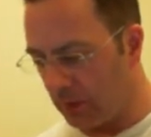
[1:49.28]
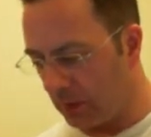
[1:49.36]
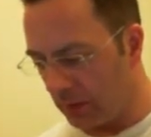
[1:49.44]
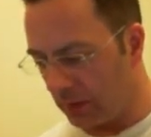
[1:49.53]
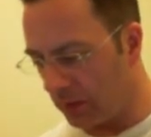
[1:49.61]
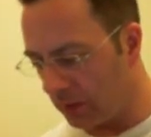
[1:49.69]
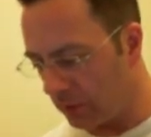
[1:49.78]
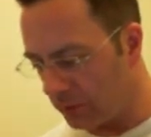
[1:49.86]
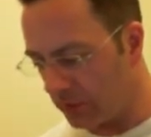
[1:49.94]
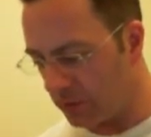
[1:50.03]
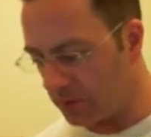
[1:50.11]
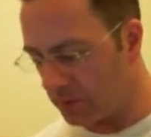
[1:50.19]
And kind of
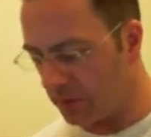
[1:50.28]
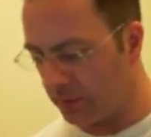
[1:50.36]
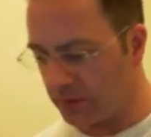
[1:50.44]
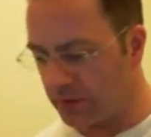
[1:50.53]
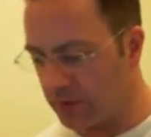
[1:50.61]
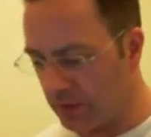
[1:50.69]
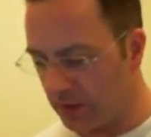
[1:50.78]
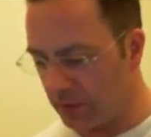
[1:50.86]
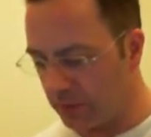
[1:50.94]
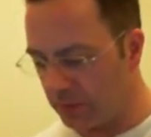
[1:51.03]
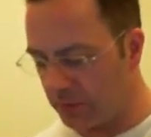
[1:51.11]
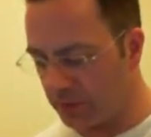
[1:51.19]
contradicts himself, because he said, hey,
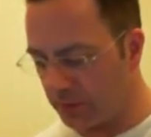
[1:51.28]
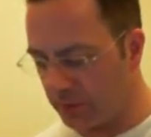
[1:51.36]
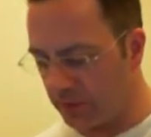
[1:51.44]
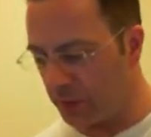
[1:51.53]
we've just